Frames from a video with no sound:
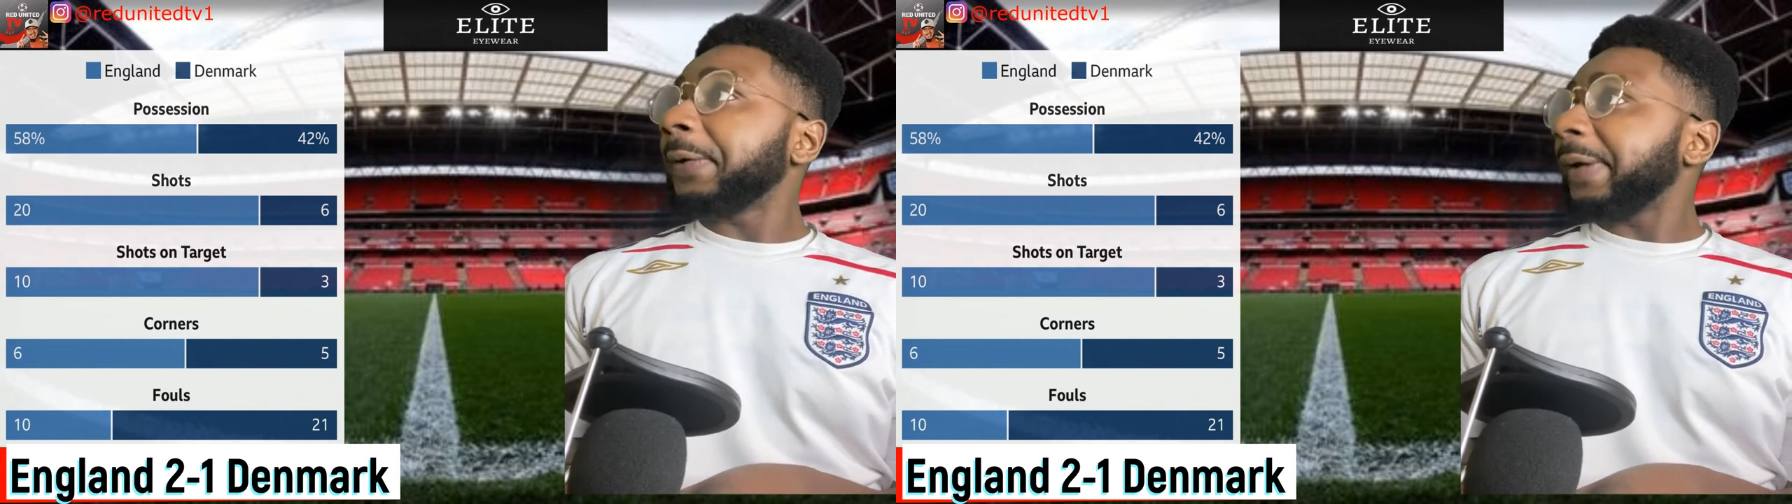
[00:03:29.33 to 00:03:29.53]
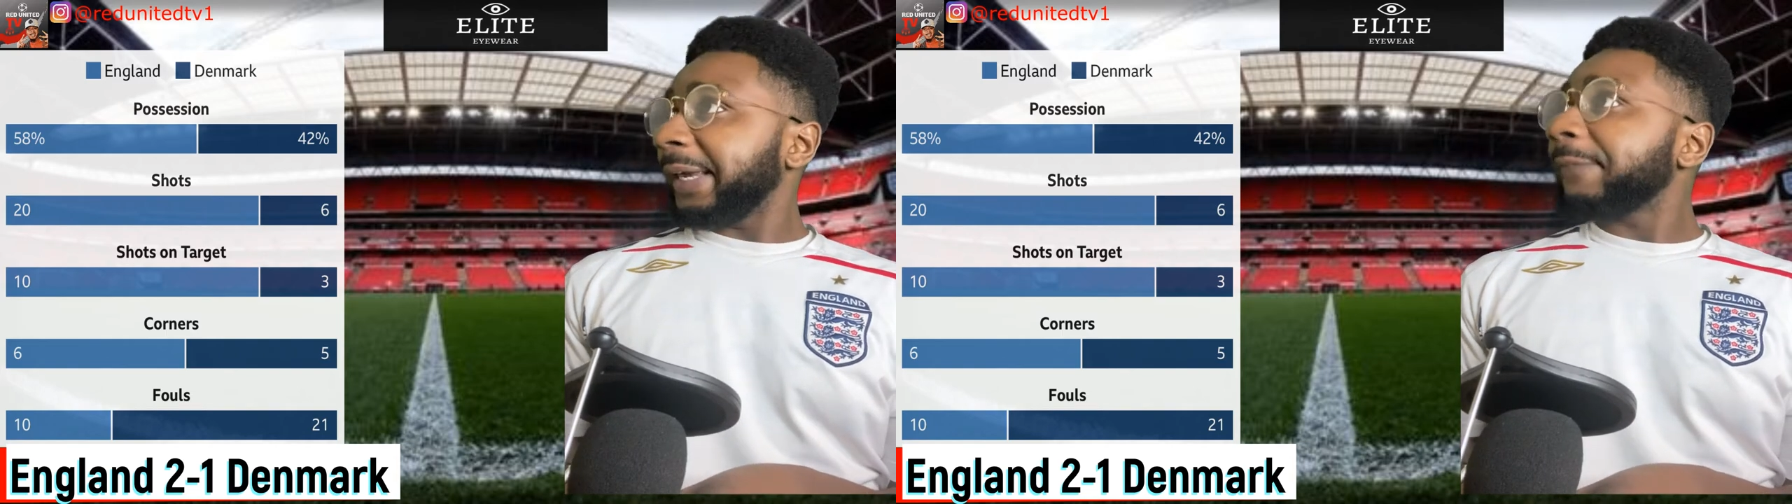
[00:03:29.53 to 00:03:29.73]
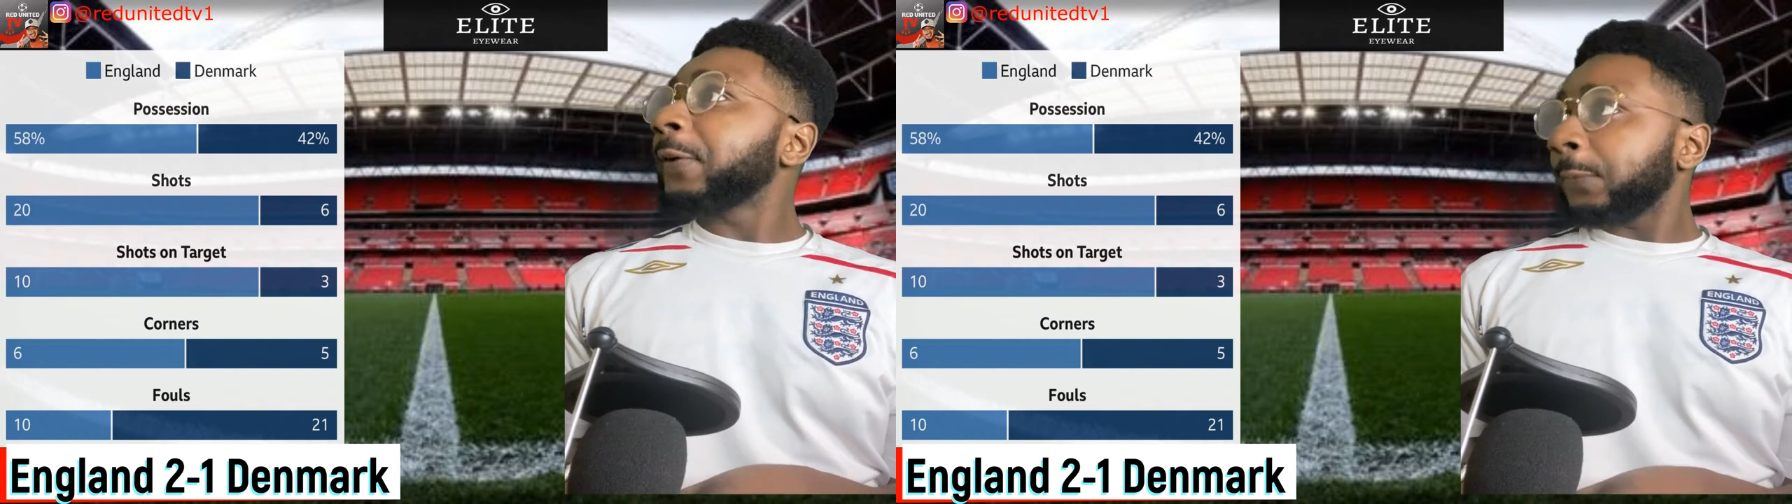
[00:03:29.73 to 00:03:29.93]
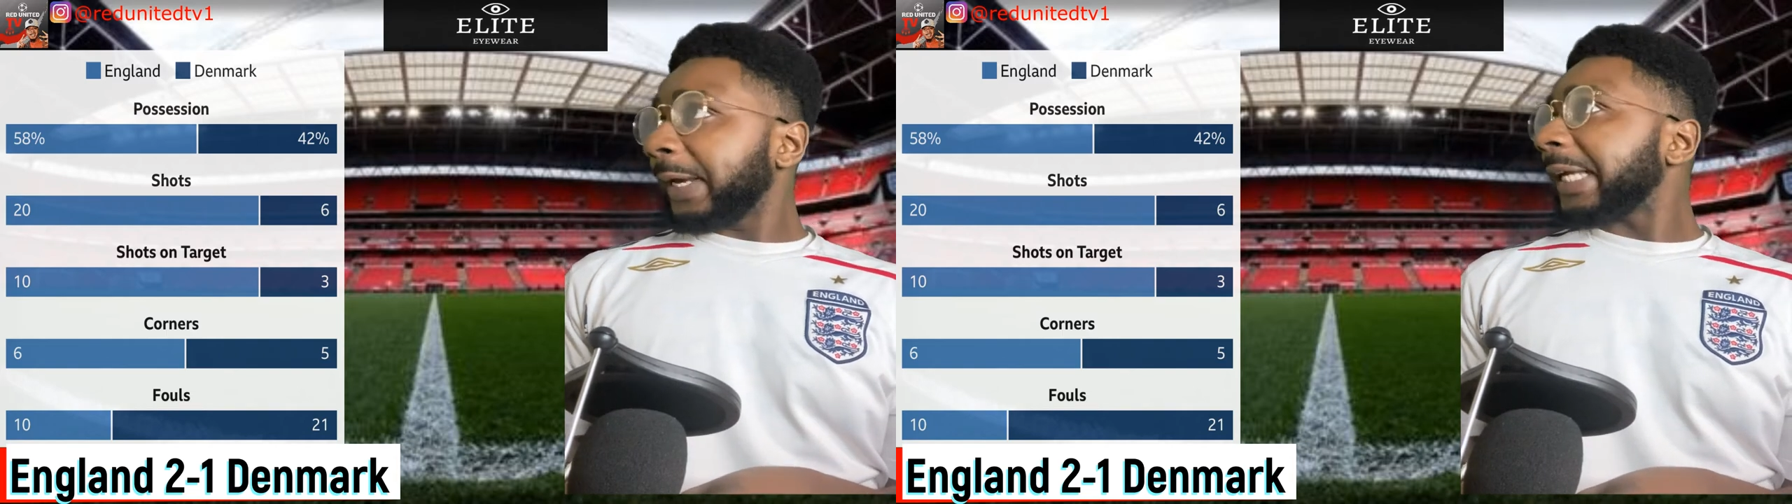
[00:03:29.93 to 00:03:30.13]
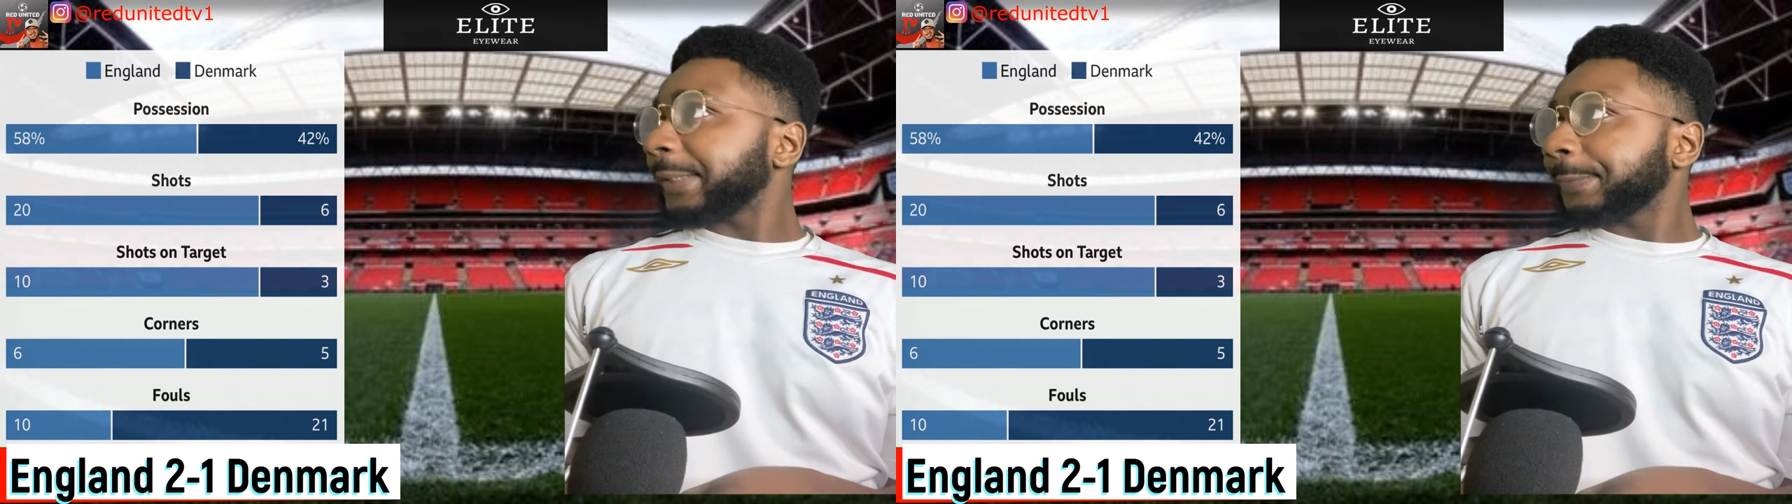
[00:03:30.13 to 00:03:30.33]
you're evil
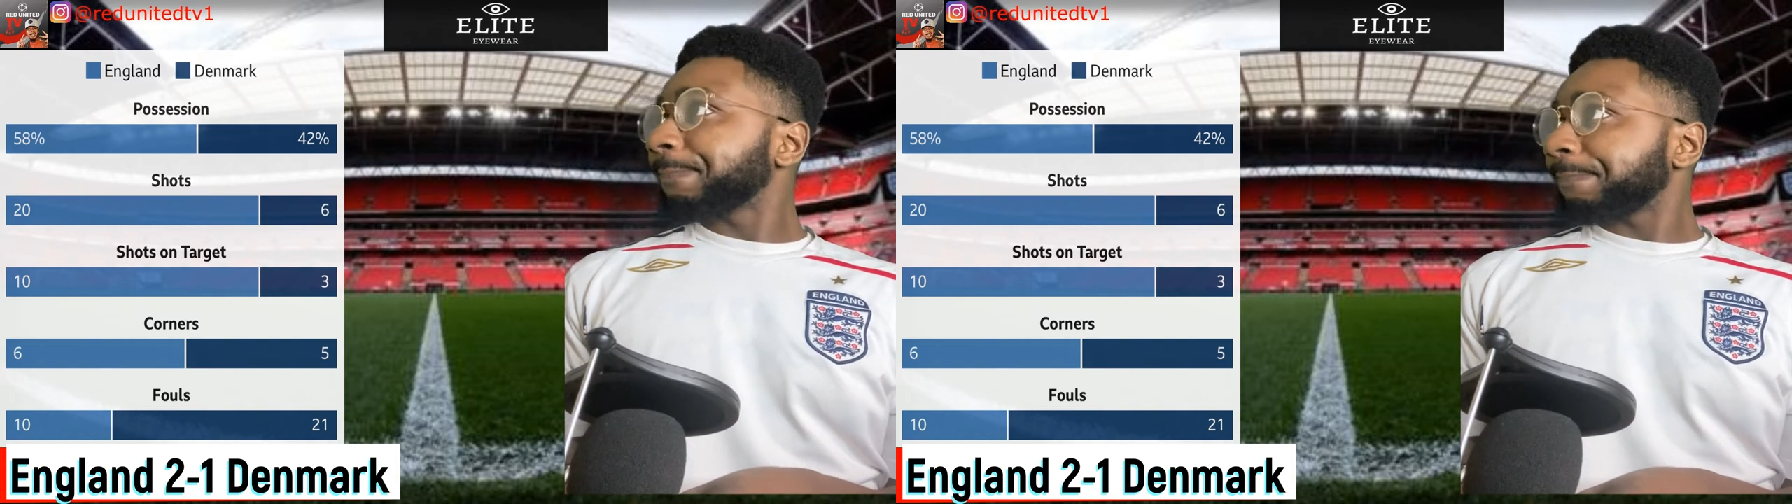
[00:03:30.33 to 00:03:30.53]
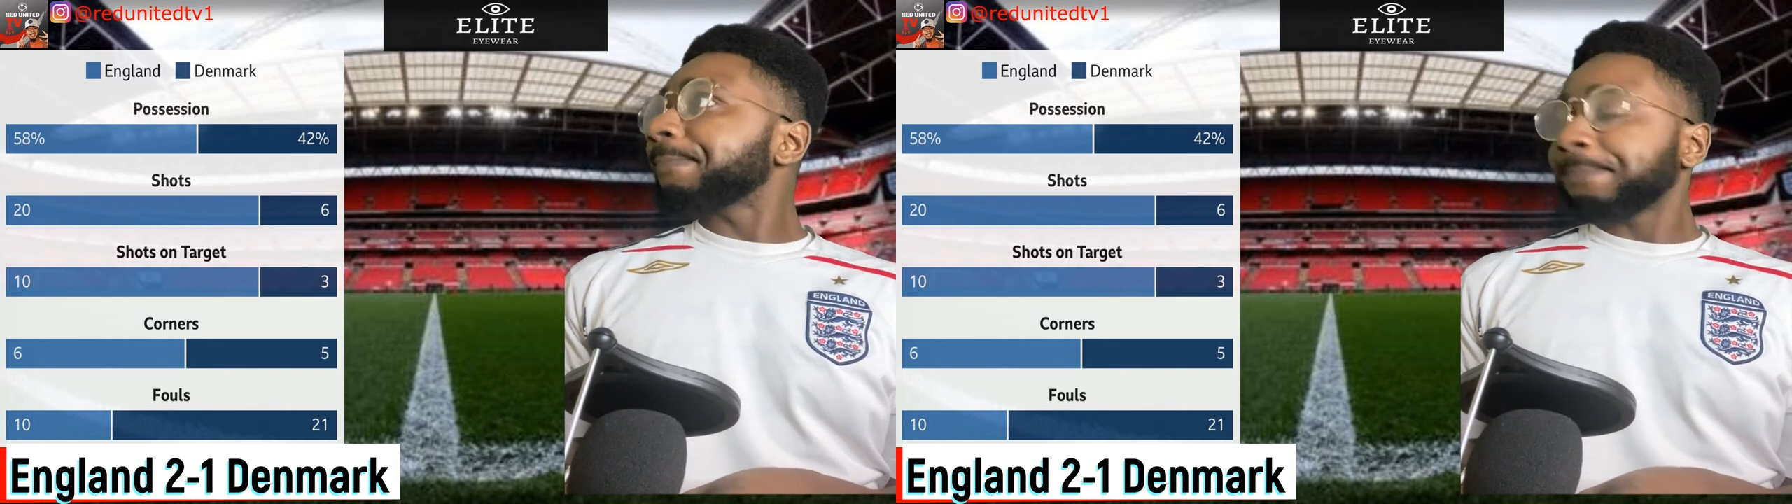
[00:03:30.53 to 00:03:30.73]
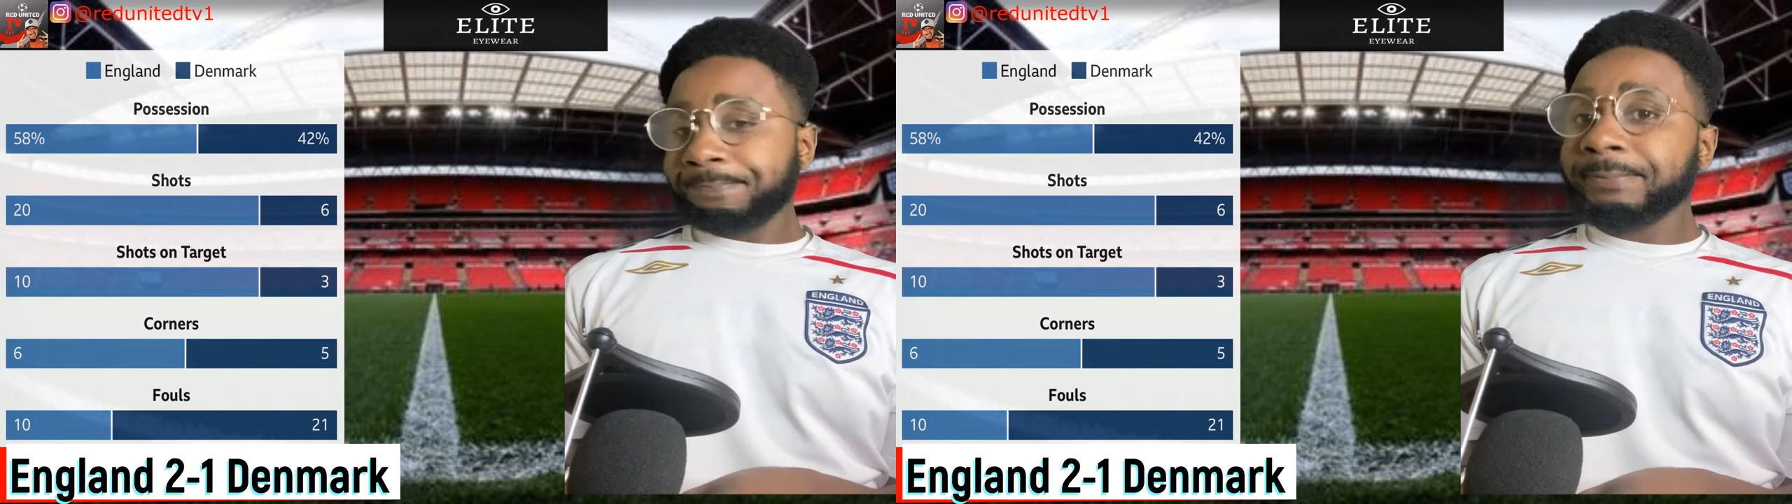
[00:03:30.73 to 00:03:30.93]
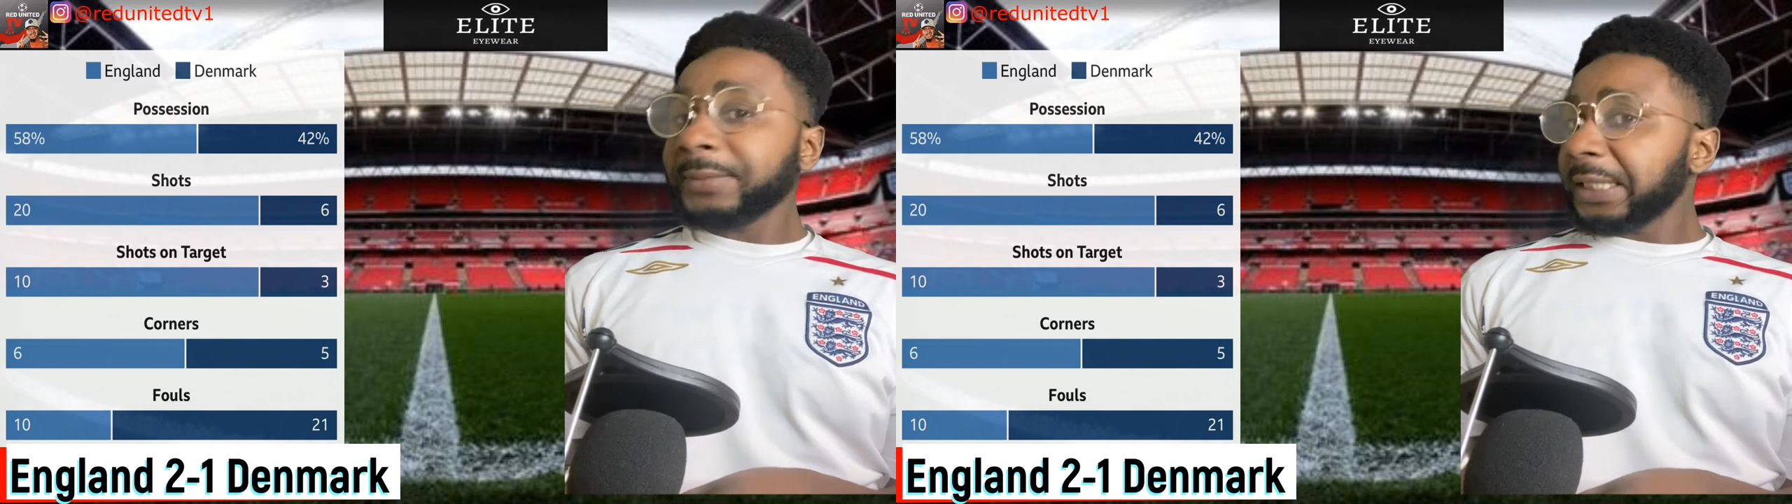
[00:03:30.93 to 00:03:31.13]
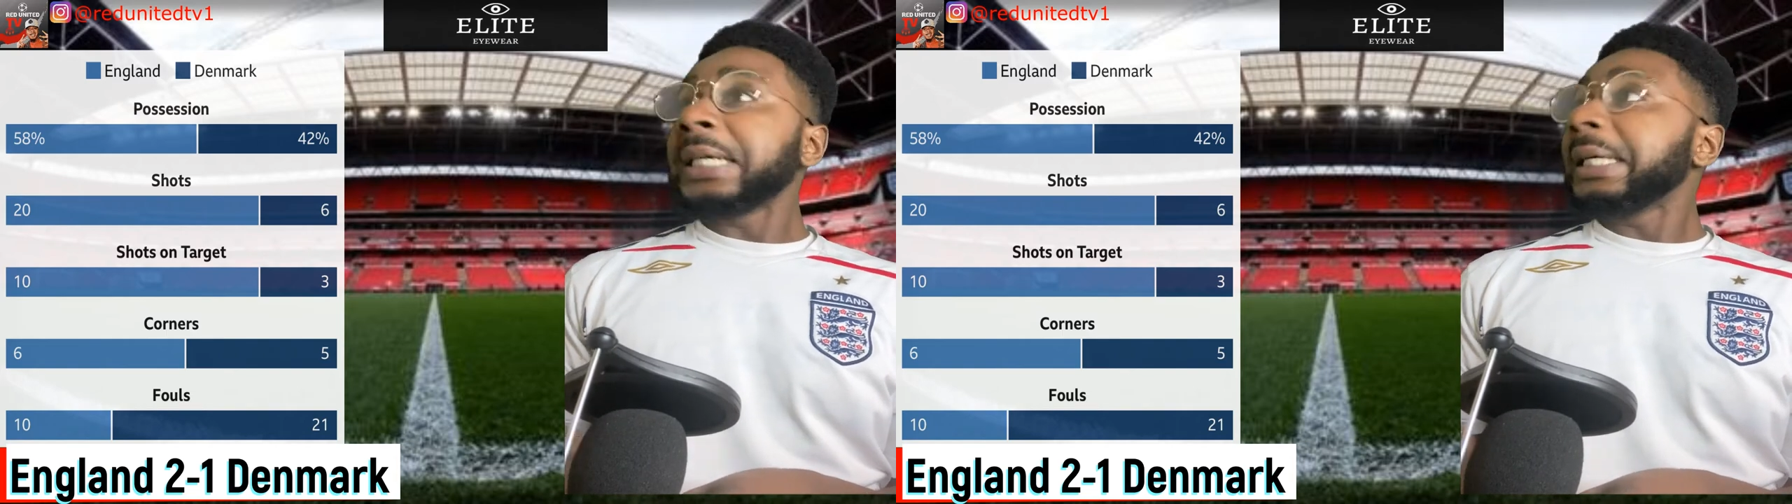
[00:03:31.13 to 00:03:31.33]
witch. Mm-hmm.